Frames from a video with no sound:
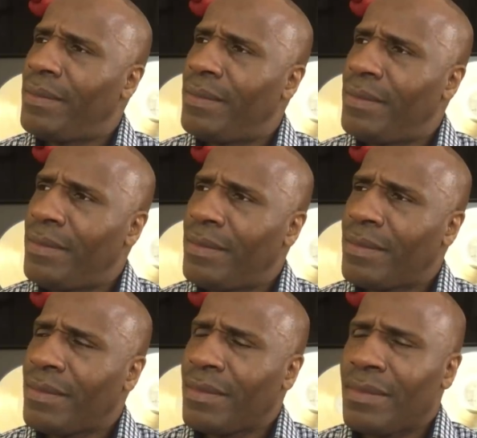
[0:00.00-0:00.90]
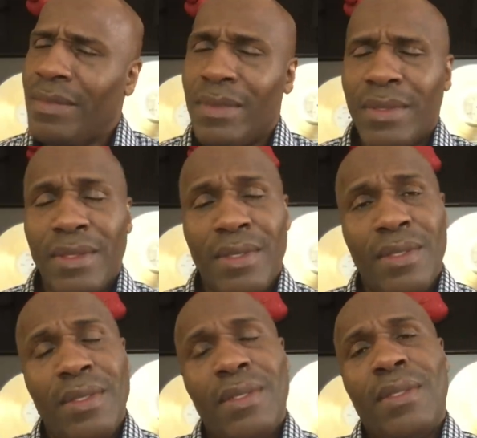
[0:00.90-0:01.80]

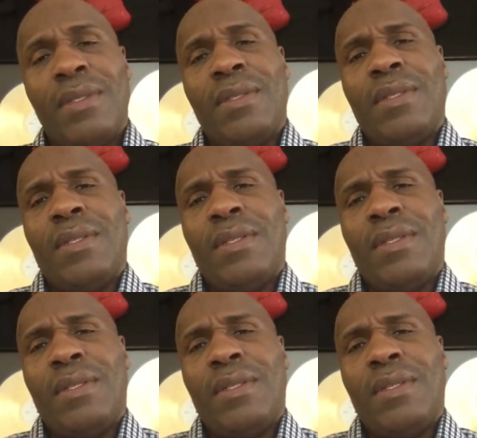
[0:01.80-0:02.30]
Nobody speaks.